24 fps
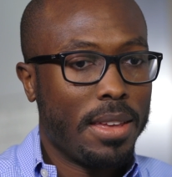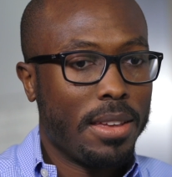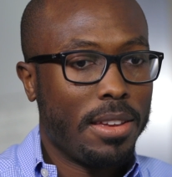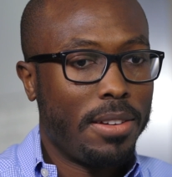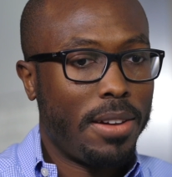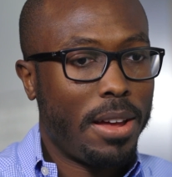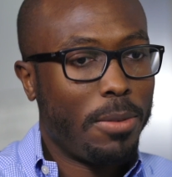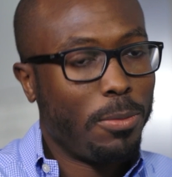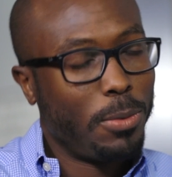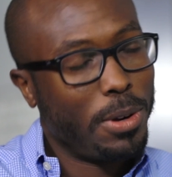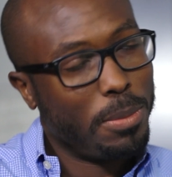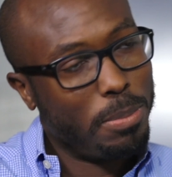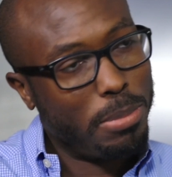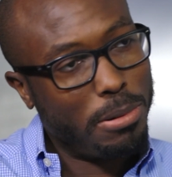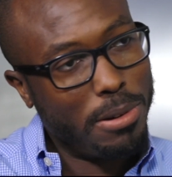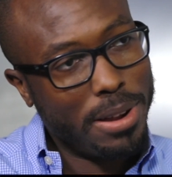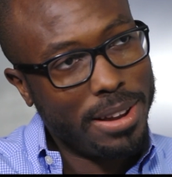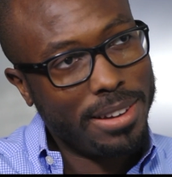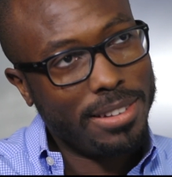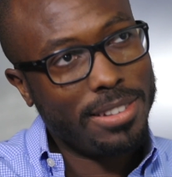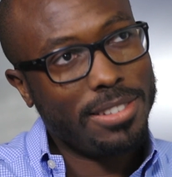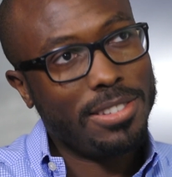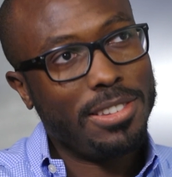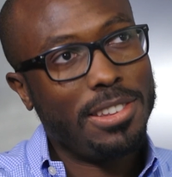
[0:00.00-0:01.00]
At what
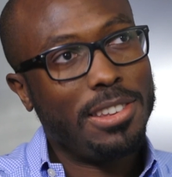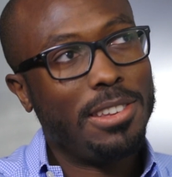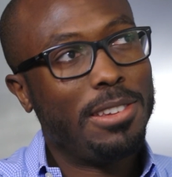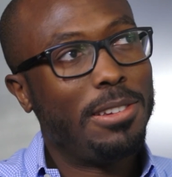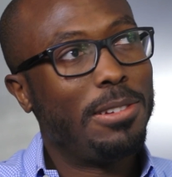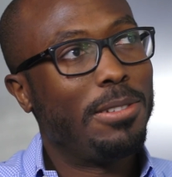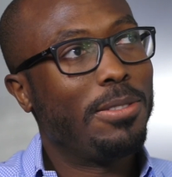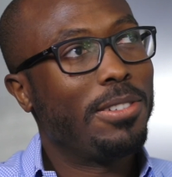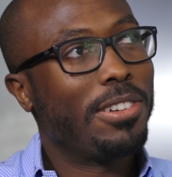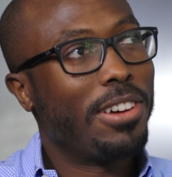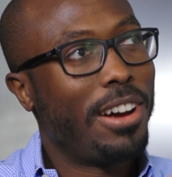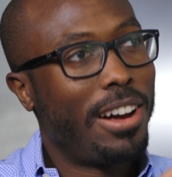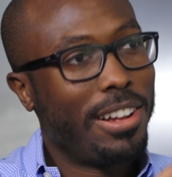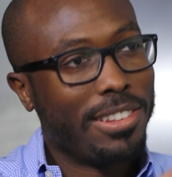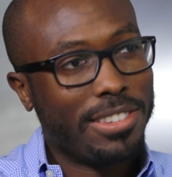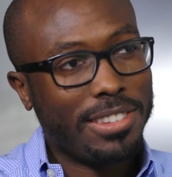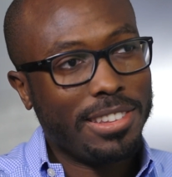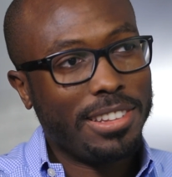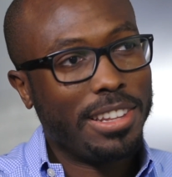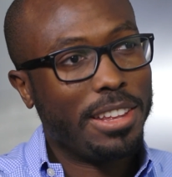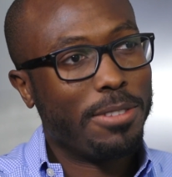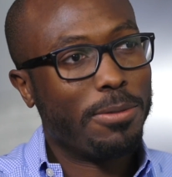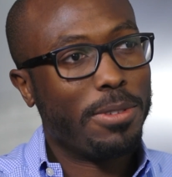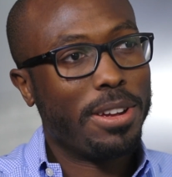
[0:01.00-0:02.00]
point do you
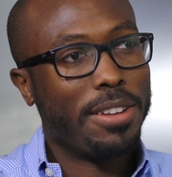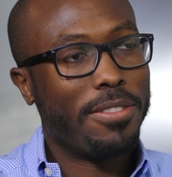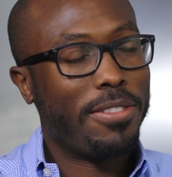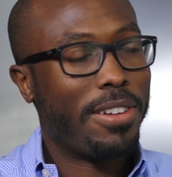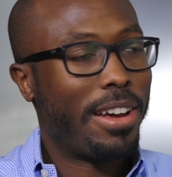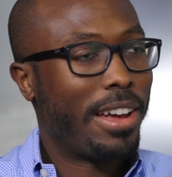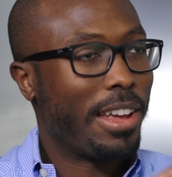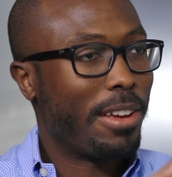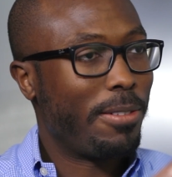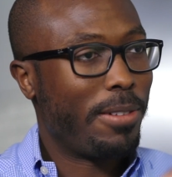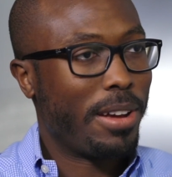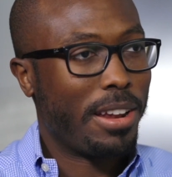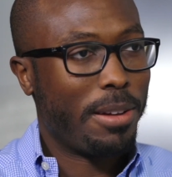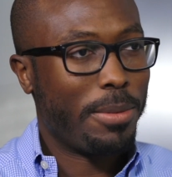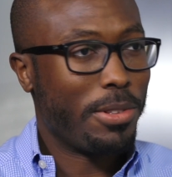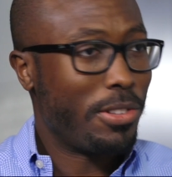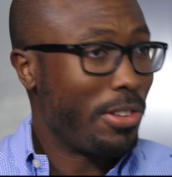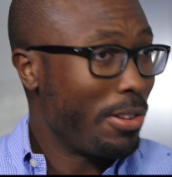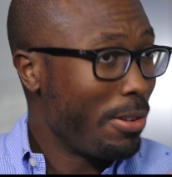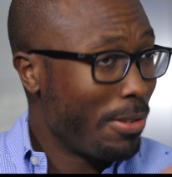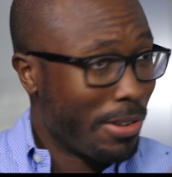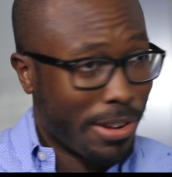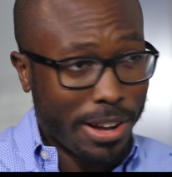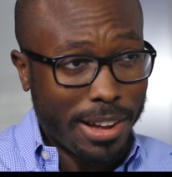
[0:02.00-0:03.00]
constantly reevaluate? I mean,
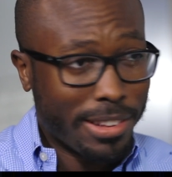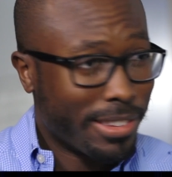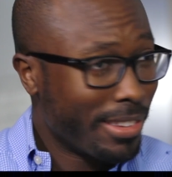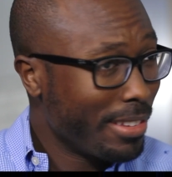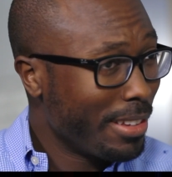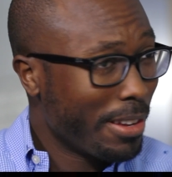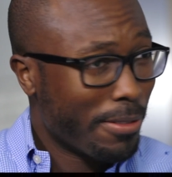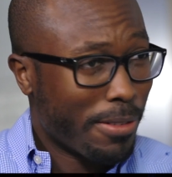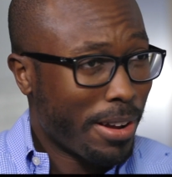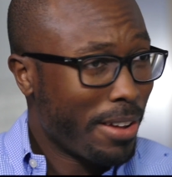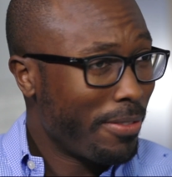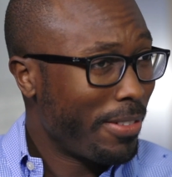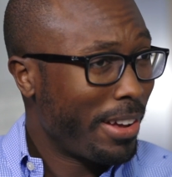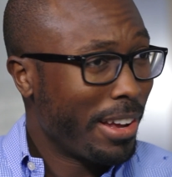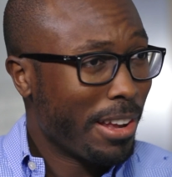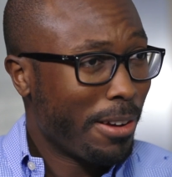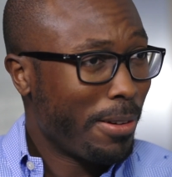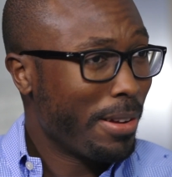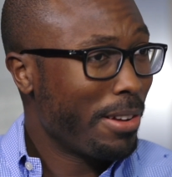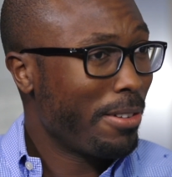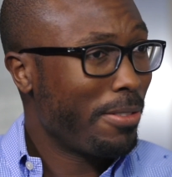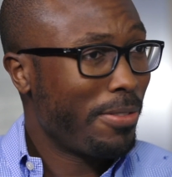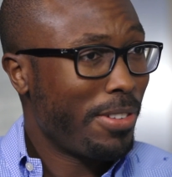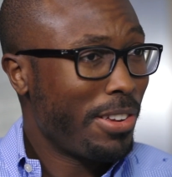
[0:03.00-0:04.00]
do you constantly
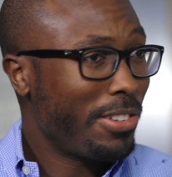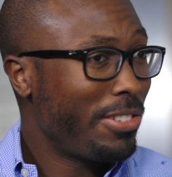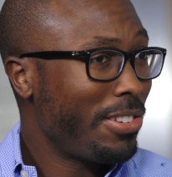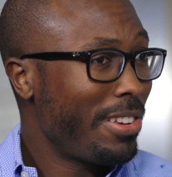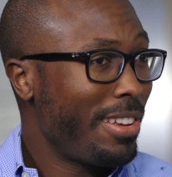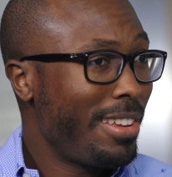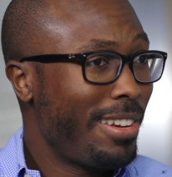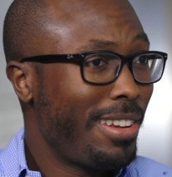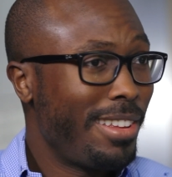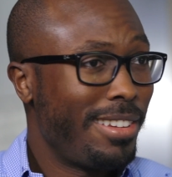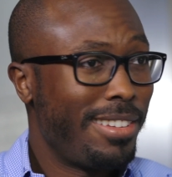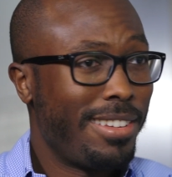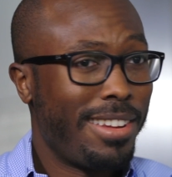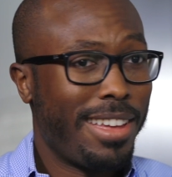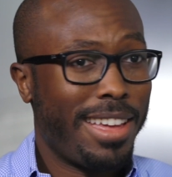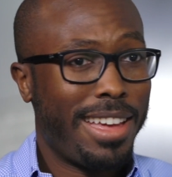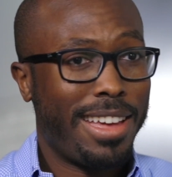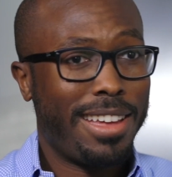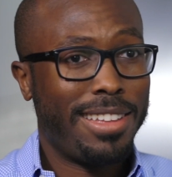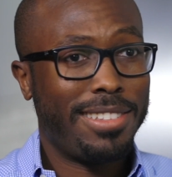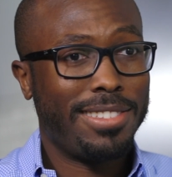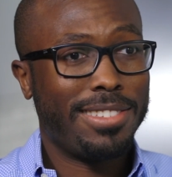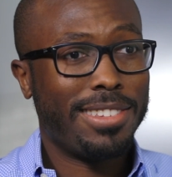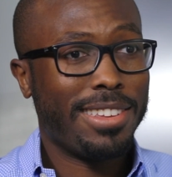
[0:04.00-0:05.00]
reevaluate your vision?
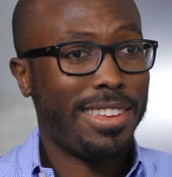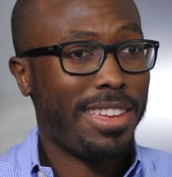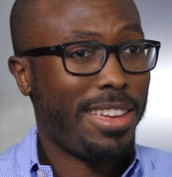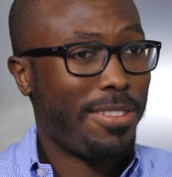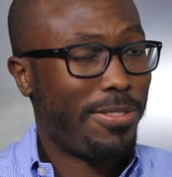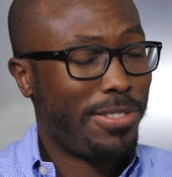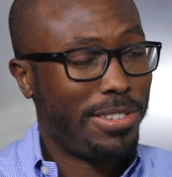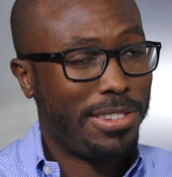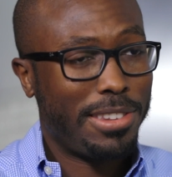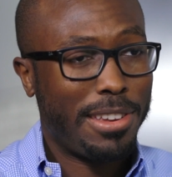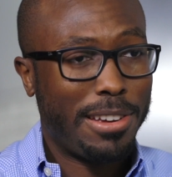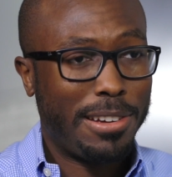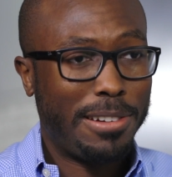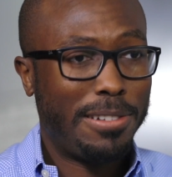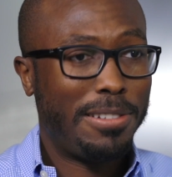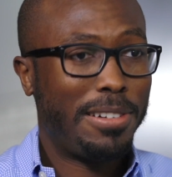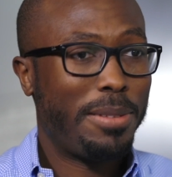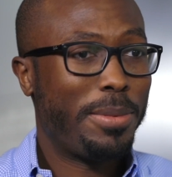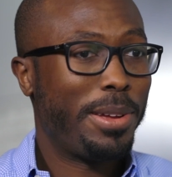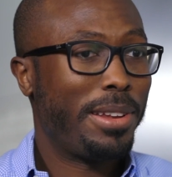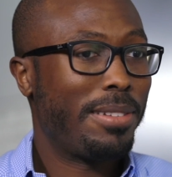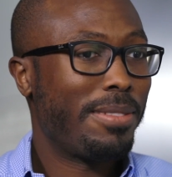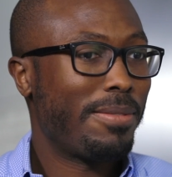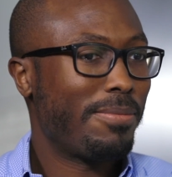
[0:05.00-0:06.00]
And if
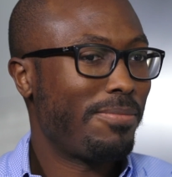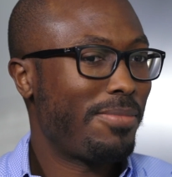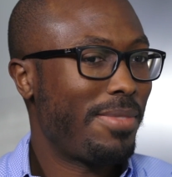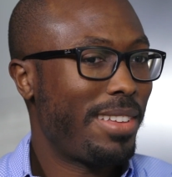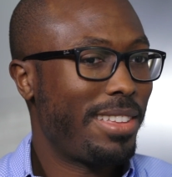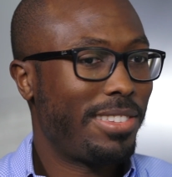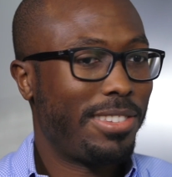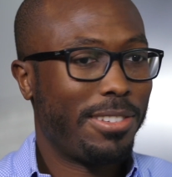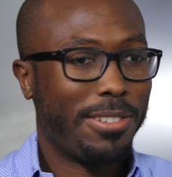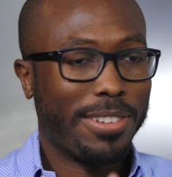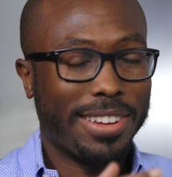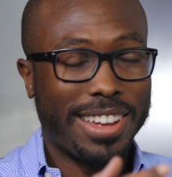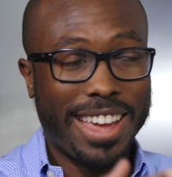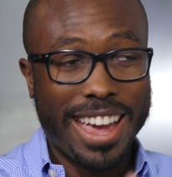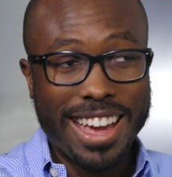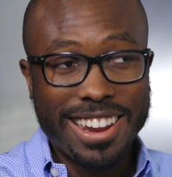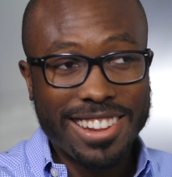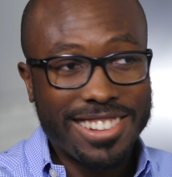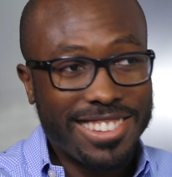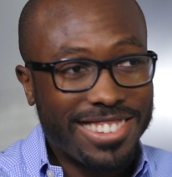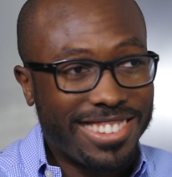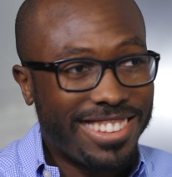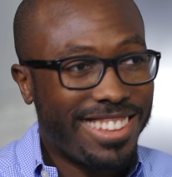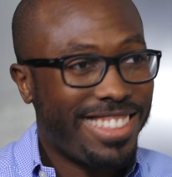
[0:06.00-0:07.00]
so, is there a
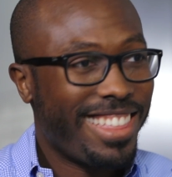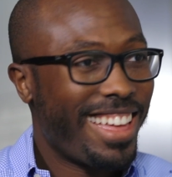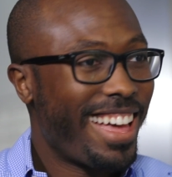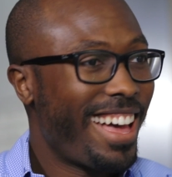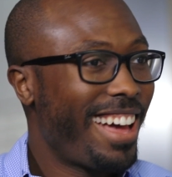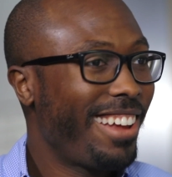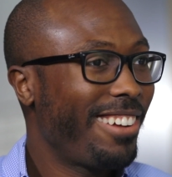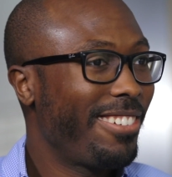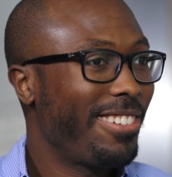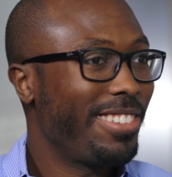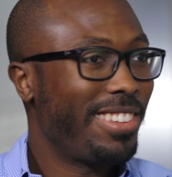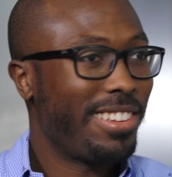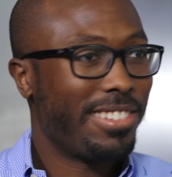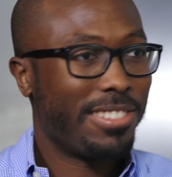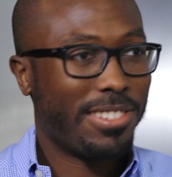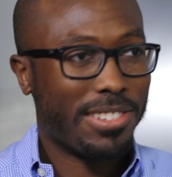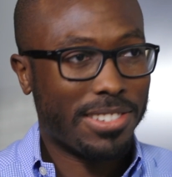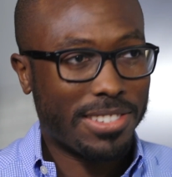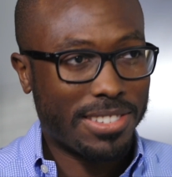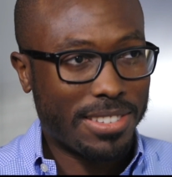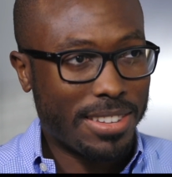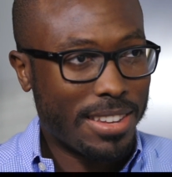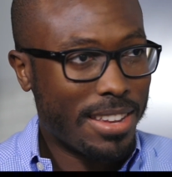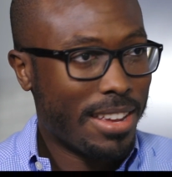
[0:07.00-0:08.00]
cadence to that, or is it
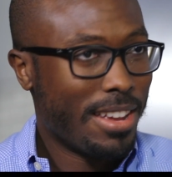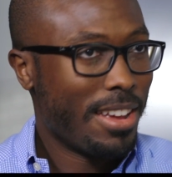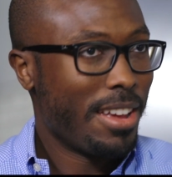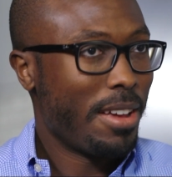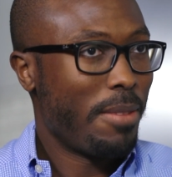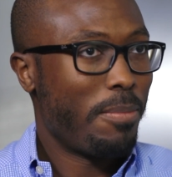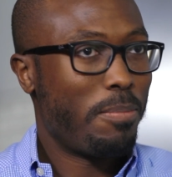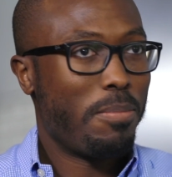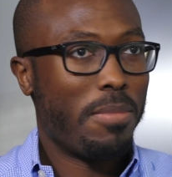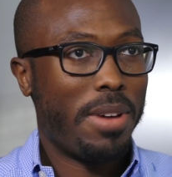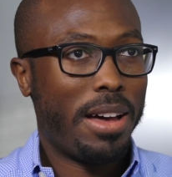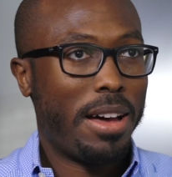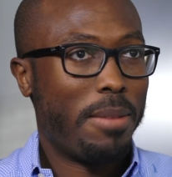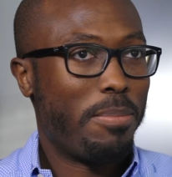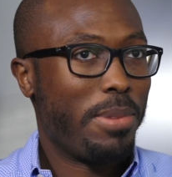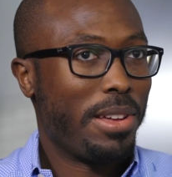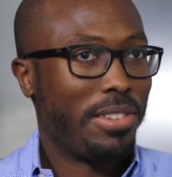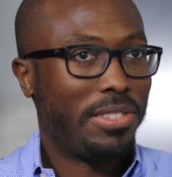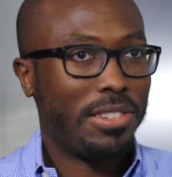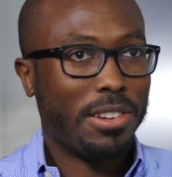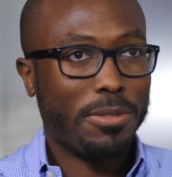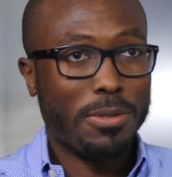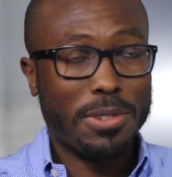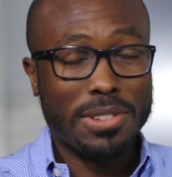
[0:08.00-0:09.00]
just
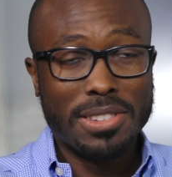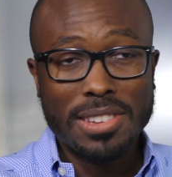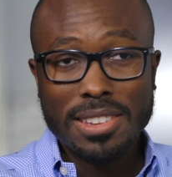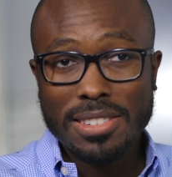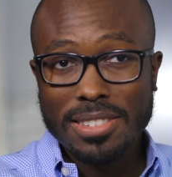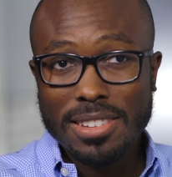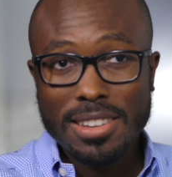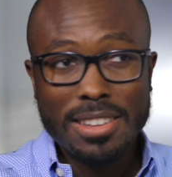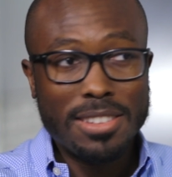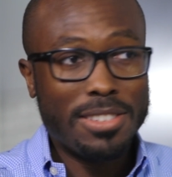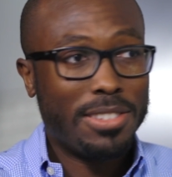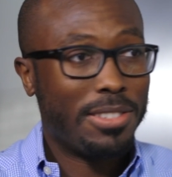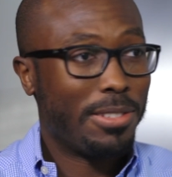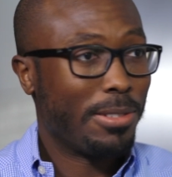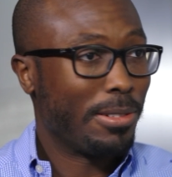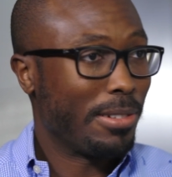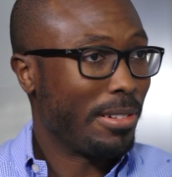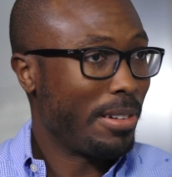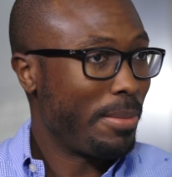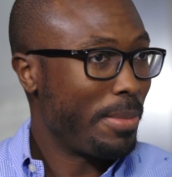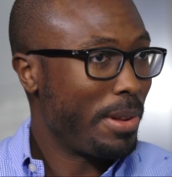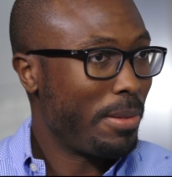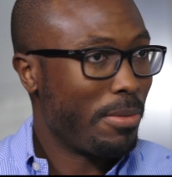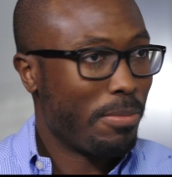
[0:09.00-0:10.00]
based on resistance,
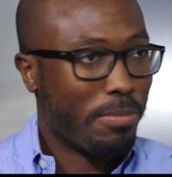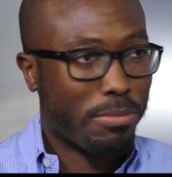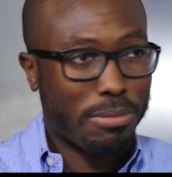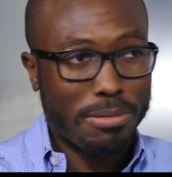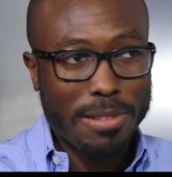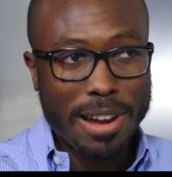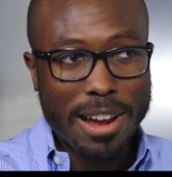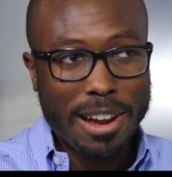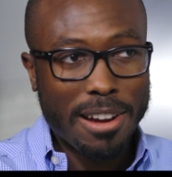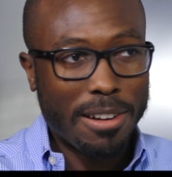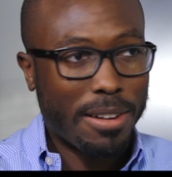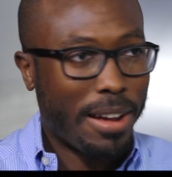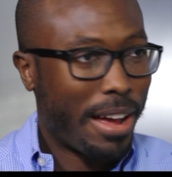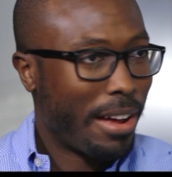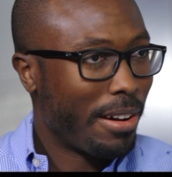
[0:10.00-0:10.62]
or prayer?